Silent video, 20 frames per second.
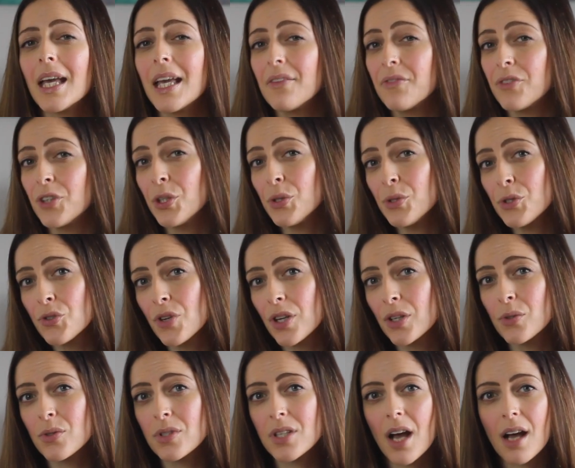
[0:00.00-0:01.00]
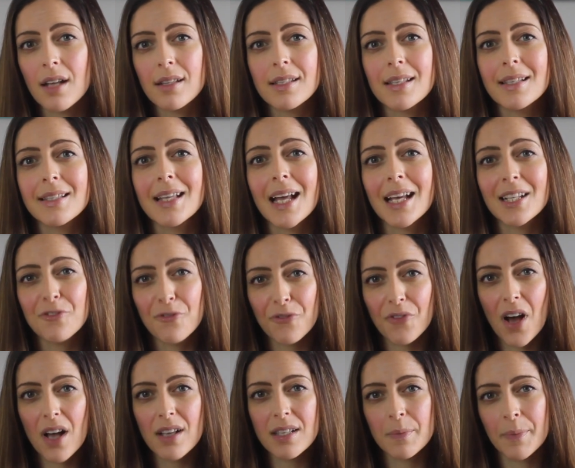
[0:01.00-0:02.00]
If you struggle to understand
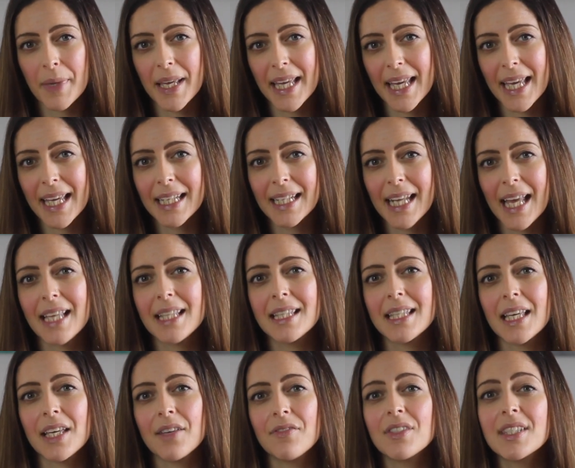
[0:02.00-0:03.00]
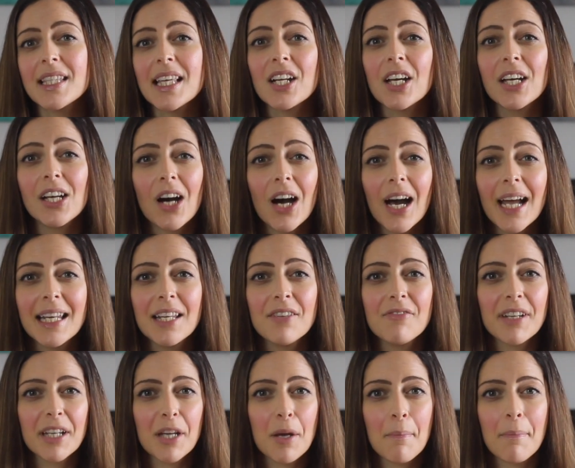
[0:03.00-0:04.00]
fast speaking natives, then I
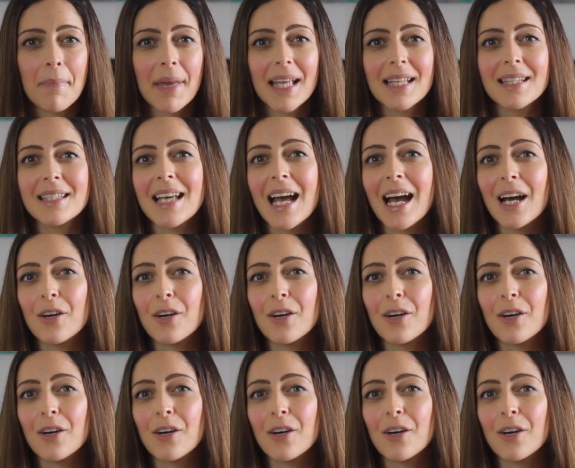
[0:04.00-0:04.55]
highly recommend